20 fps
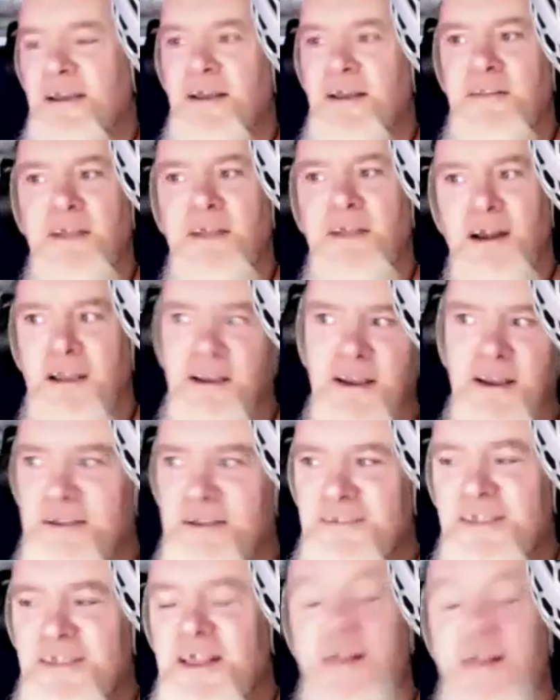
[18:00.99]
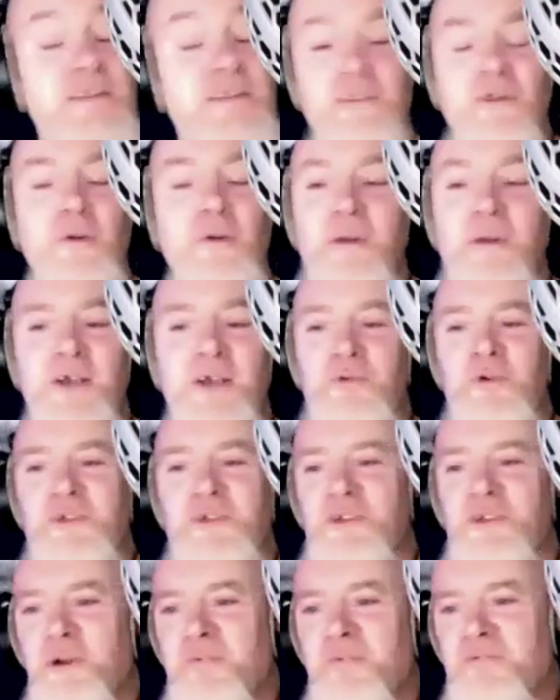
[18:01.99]
And they're like, nobody else wants
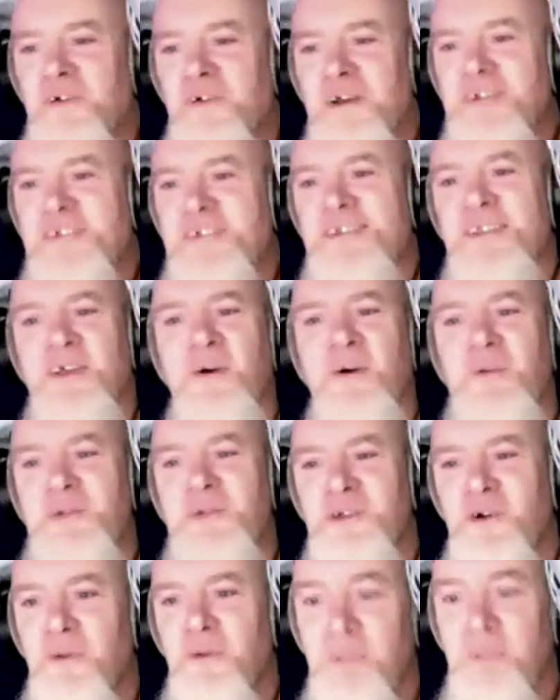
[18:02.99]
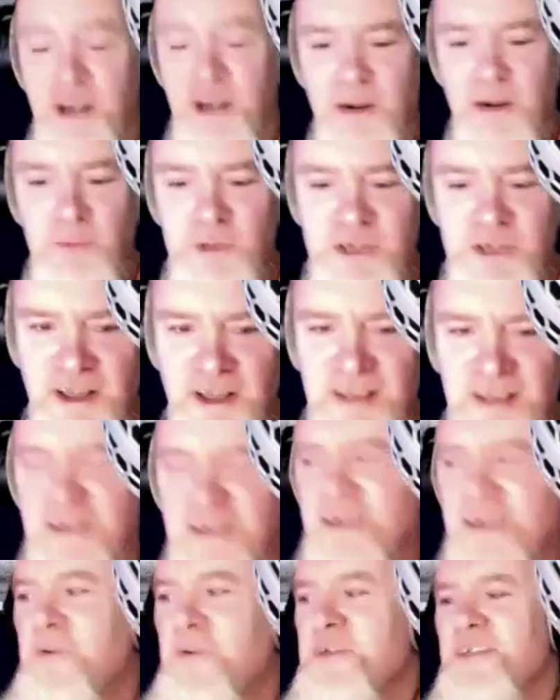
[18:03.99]
to do it first. So they always go to me, Graham, what's it like?
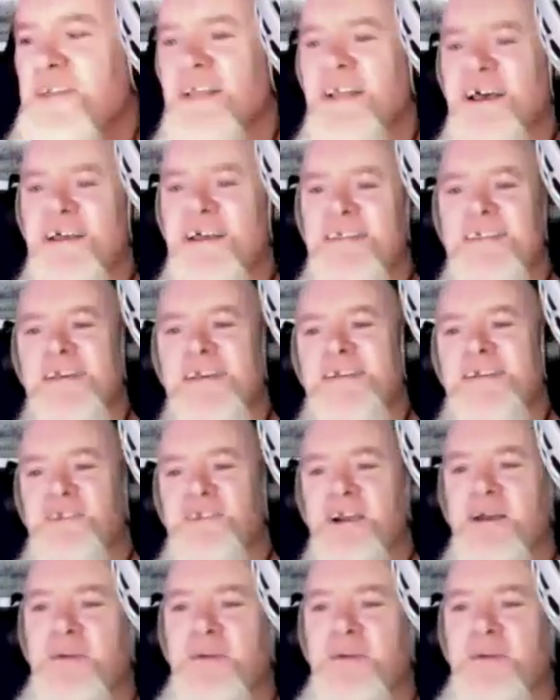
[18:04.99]
I always get that thing straight